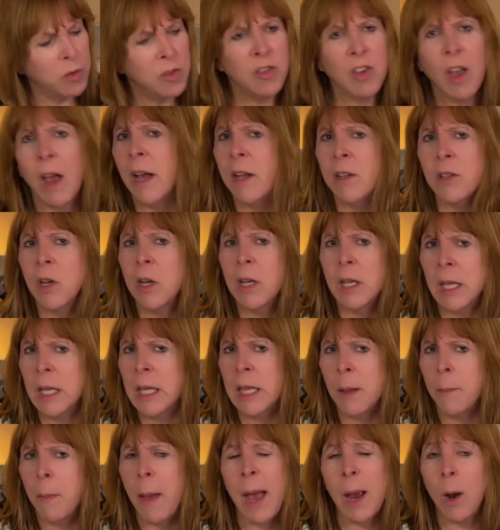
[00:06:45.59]
sides in
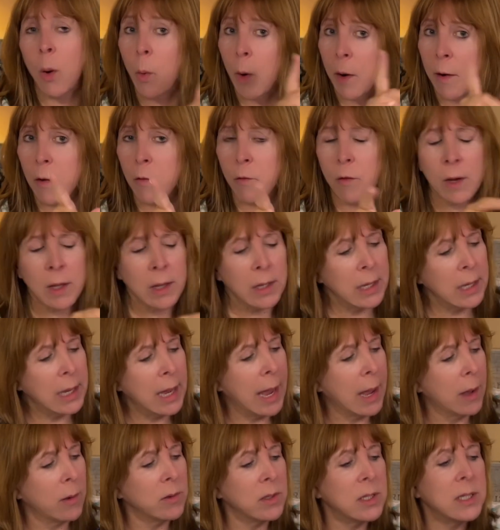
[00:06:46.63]
the back where it really
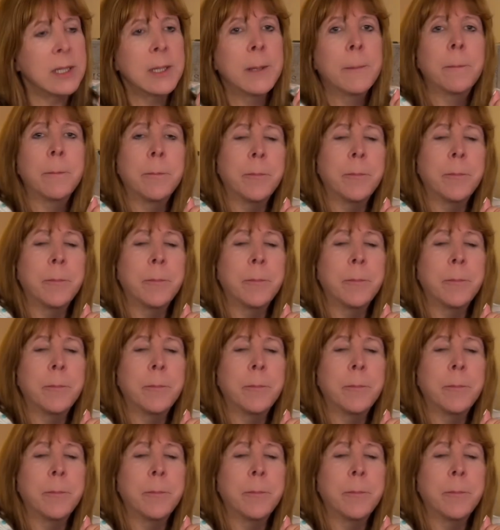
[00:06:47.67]
counts.